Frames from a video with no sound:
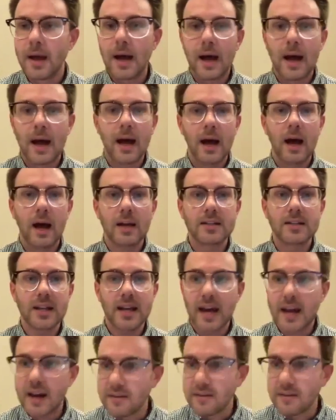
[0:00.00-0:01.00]
to
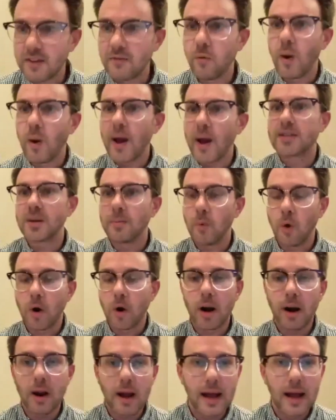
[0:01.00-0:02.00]
kind of give way to
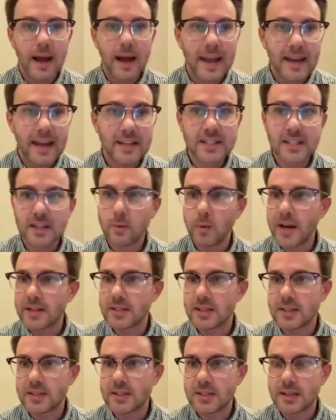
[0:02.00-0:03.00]
more
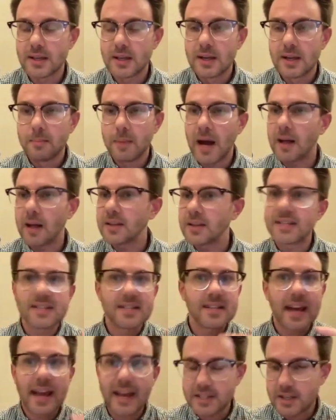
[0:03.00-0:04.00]
anti-racist policies
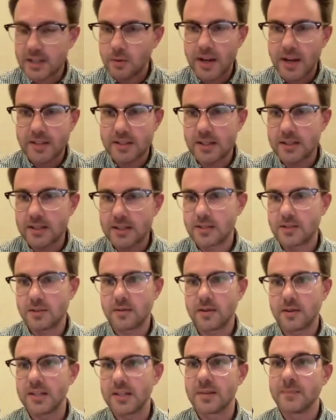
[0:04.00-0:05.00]
and anti-racist
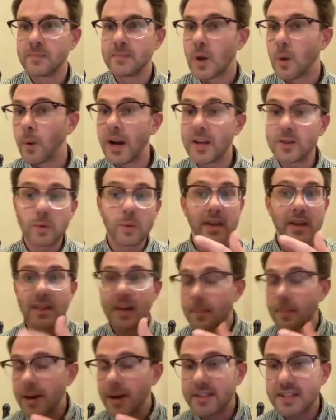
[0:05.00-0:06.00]
histories. Whereas when we
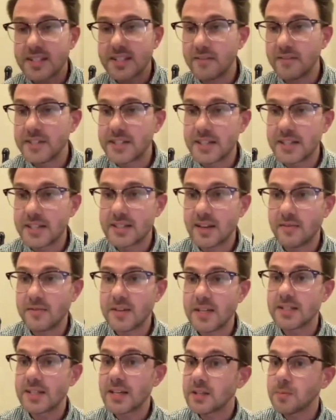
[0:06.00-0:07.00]
think about the
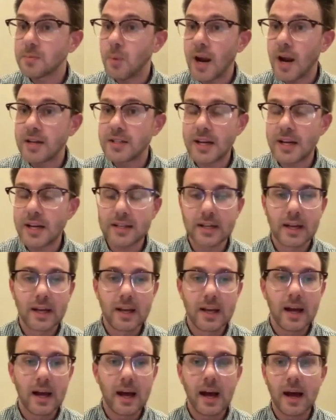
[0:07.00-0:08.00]
1776 Project,
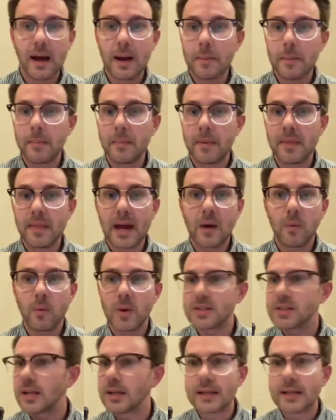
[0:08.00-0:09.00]
that
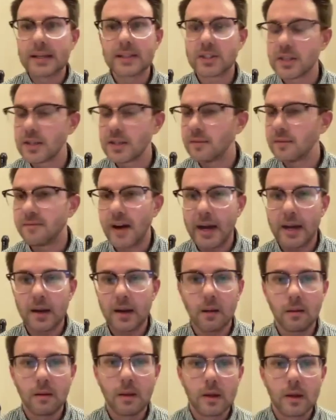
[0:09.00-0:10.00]
was unleashed in the
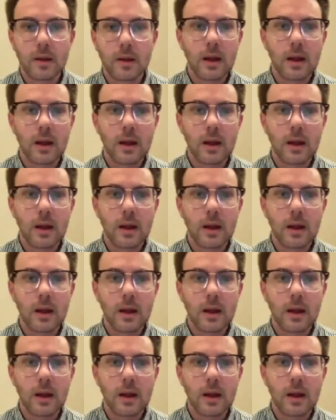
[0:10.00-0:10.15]
final